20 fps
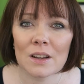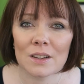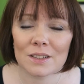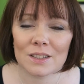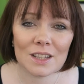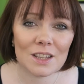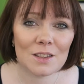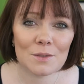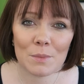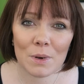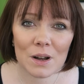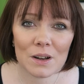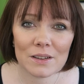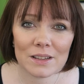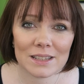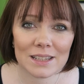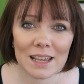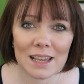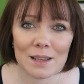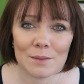So the
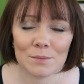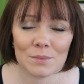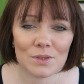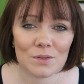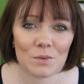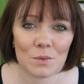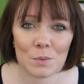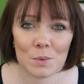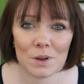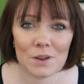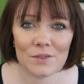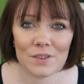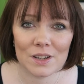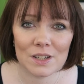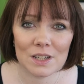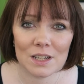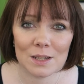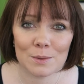mark schemes from the previous